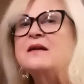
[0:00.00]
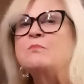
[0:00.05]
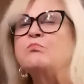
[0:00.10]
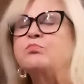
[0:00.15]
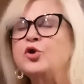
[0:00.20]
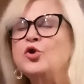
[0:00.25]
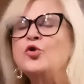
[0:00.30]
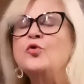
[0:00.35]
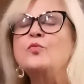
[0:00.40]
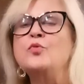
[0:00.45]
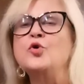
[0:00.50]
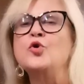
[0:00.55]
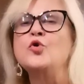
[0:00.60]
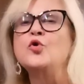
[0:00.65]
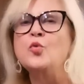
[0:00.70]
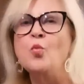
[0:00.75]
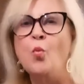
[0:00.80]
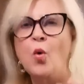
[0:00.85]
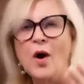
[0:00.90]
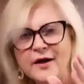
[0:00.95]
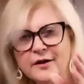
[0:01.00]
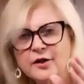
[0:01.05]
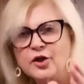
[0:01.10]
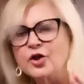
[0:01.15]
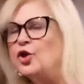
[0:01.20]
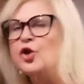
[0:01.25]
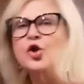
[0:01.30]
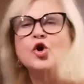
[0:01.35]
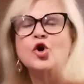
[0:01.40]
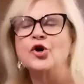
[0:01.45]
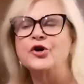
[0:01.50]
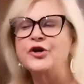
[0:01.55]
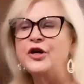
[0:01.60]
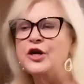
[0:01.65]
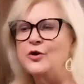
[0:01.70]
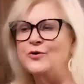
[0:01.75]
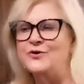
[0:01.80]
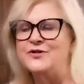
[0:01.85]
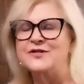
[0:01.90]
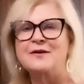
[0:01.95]
in a blue moon, one little
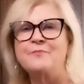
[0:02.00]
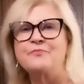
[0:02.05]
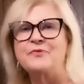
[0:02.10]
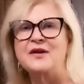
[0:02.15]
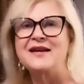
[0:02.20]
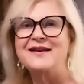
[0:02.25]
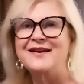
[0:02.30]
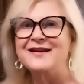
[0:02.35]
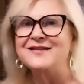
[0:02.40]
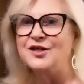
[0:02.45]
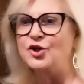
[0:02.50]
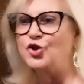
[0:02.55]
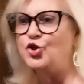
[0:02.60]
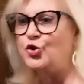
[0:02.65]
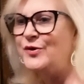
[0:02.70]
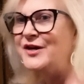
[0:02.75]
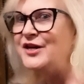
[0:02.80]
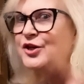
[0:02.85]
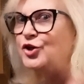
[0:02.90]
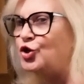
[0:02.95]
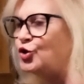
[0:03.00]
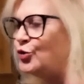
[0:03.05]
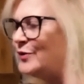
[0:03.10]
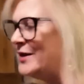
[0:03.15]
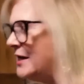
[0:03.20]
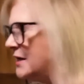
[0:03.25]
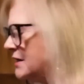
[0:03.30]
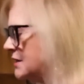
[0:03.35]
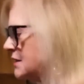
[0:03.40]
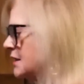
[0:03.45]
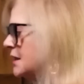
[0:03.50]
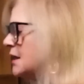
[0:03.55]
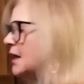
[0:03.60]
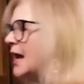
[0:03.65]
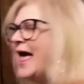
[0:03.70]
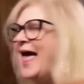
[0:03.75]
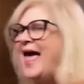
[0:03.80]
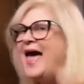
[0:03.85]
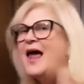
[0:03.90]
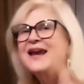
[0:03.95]
cookie or something as a treat treat.
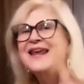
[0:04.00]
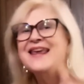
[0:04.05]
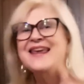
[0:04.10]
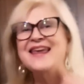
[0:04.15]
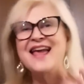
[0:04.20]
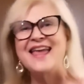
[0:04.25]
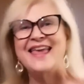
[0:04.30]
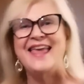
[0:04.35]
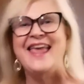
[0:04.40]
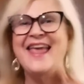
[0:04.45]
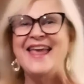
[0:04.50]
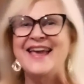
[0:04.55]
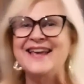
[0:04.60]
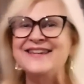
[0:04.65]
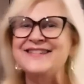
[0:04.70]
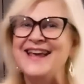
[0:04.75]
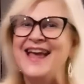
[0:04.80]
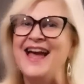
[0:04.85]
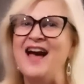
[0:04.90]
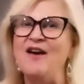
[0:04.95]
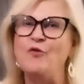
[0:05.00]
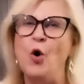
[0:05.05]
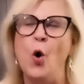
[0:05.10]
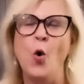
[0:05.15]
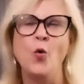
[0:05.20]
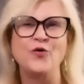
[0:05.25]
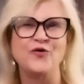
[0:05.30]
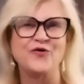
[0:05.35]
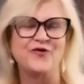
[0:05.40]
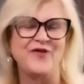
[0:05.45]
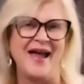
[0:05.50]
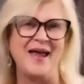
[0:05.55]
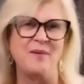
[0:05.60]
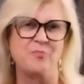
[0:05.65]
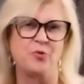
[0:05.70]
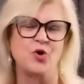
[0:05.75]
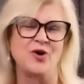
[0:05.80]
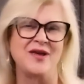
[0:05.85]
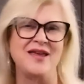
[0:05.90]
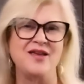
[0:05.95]
And he can't have oat
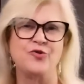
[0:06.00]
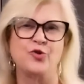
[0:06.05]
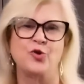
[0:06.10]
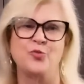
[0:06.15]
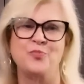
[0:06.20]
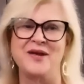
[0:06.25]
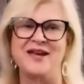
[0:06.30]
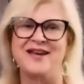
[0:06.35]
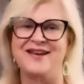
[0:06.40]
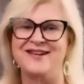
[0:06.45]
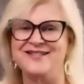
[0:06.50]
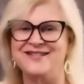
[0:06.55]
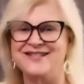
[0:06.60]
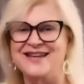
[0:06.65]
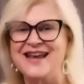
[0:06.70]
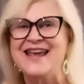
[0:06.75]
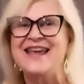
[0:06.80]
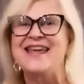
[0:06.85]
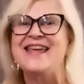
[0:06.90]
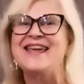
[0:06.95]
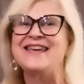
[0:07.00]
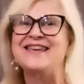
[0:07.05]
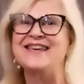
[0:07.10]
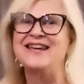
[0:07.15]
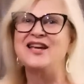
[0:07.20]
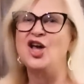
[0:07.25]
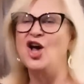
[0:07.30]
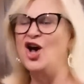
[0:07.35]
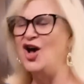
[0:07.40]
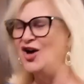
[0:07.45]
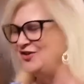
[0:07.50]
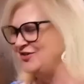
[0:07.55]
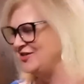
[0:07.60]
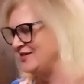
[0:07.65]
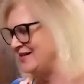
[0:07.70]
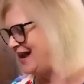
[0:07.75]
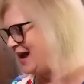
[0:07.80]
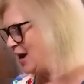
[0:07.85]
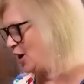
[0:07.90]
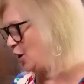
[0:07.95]
fiber either because it can cause
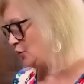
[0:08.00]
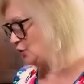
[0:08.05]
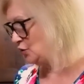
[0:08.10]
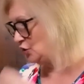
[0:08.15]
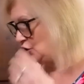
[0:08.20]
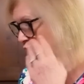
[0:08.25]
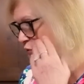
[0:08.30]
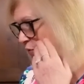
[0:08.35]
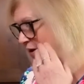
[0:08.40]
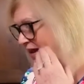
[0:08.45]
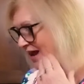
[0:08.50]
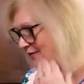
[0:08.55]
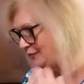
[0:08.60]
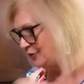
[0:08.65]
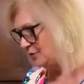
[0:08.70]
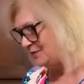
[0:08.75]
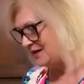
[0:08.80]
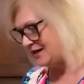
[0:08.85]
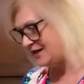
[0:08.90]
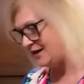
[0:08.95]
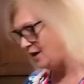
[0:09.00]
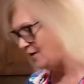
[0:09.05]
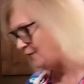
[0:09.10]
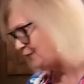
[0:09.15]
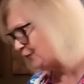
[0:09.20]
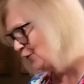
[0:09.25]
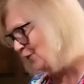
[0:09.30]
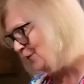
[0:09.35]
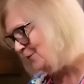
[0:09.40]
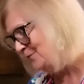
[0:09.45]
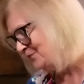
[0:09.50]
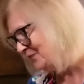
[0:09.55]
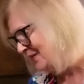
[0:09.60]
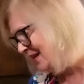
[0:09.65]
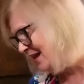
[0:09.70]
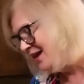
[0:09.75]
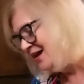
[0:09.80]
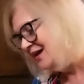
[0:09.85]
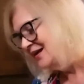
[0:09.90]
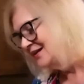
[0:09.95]
gout. So we have to be careful.
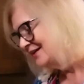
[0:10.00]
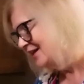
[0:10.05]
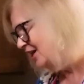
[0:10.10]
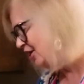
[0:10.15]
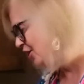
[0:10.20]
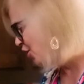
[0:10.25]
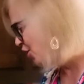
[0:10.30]
You